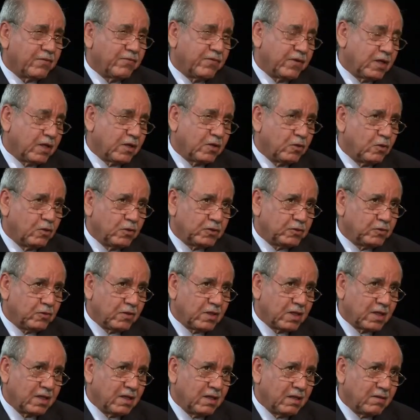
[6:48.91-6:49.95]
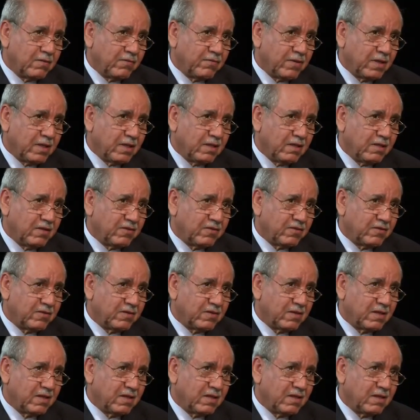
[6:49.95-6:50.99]
very close to the Gulf, and mm-hmm. this
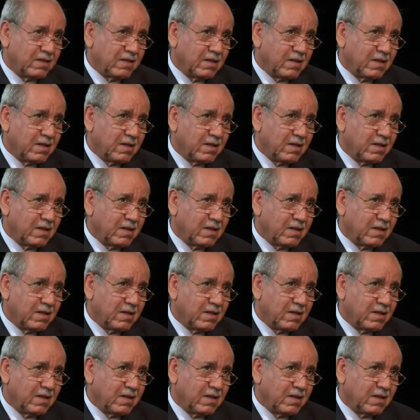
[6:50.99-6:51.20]
uh,